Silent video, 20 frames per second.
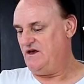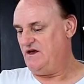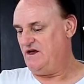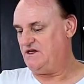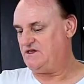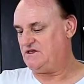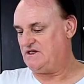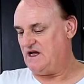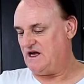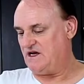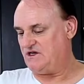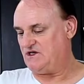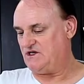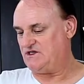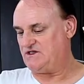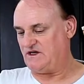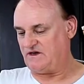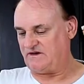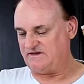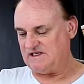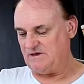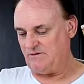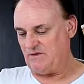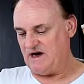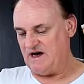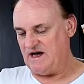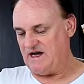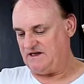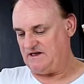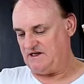It's like just a cream. I
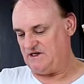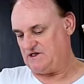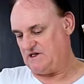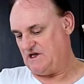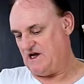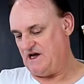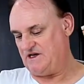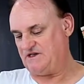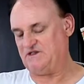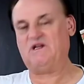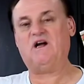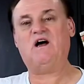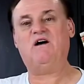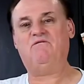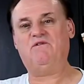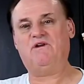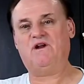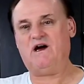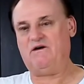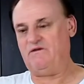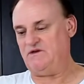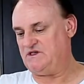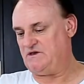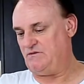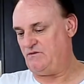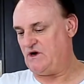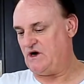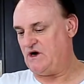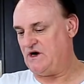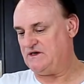had this last time when I was
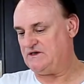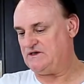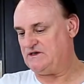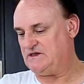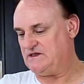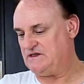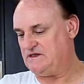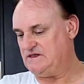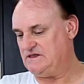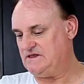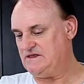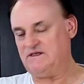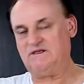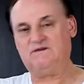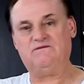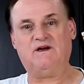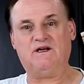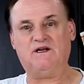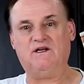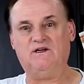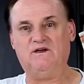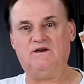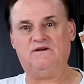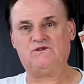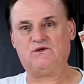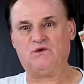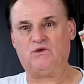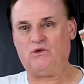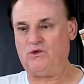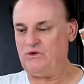about 20
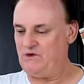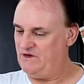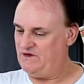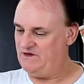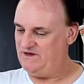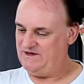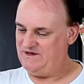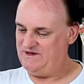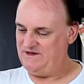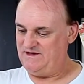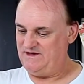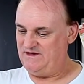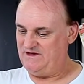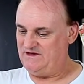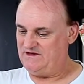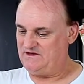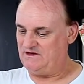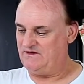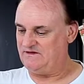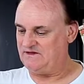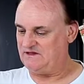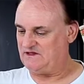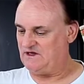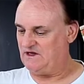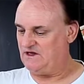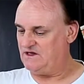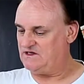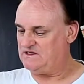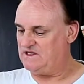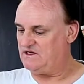years old. It's
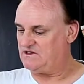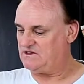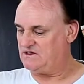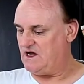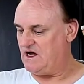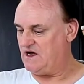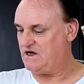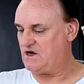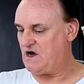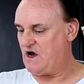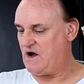interesting. It looks like